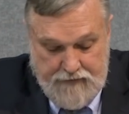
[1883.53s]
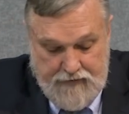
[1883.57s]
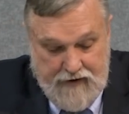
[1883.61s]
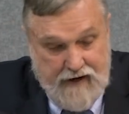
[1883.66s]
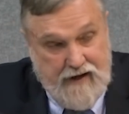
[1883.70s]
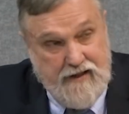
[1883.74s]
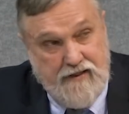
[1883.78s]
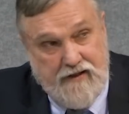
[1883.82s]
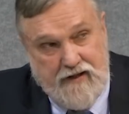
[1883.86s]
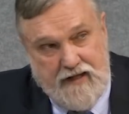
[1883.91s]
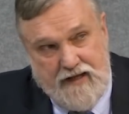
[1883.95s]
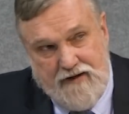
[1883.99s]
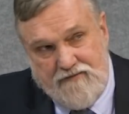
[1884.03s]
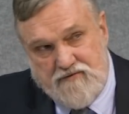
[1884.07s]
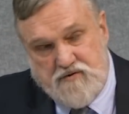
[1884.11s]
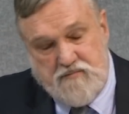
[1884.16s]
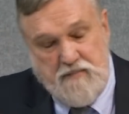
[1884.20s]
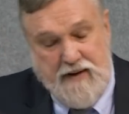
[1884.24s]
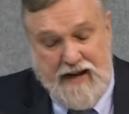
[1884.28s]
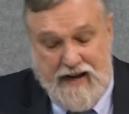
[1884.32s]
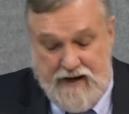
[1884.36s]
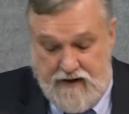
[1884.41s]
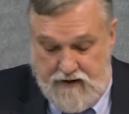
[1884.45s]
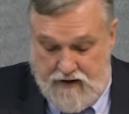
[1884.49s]
He that gives
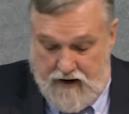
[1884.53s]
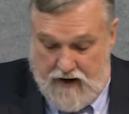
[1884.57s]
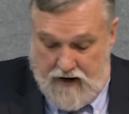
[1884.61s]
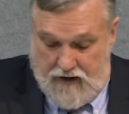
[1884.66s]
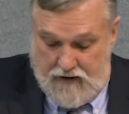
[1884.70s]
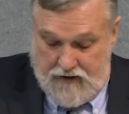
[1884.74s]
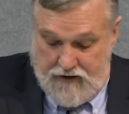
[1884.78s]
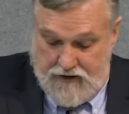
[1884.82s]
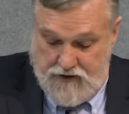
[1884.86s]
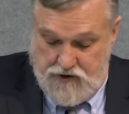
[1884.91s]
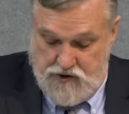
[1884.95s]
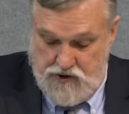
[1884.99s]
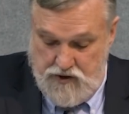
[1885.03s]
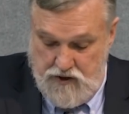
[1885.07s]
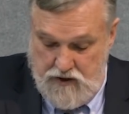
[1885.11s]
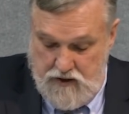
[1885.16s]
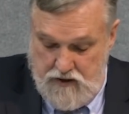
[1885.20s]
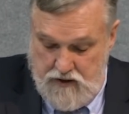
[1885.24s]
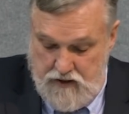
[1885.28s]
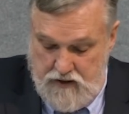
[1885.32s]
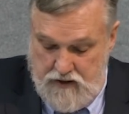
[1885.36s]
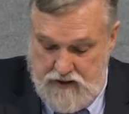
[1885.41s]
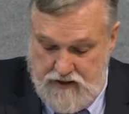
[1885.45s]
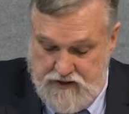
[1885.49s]
man knowledge,
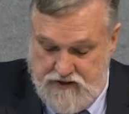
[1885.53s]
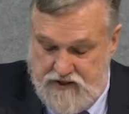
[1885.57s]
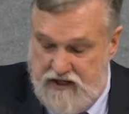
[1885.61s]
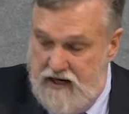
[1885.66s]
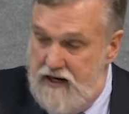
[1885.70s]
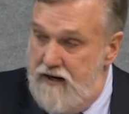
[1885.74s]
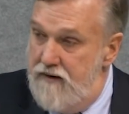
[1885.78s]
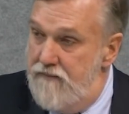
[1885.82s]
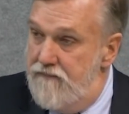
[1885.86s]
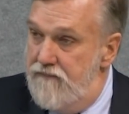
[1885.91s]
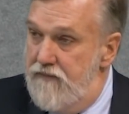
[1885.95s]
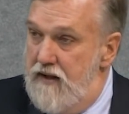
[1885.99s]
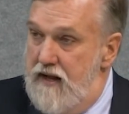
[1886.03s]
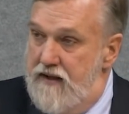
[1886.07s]
is he?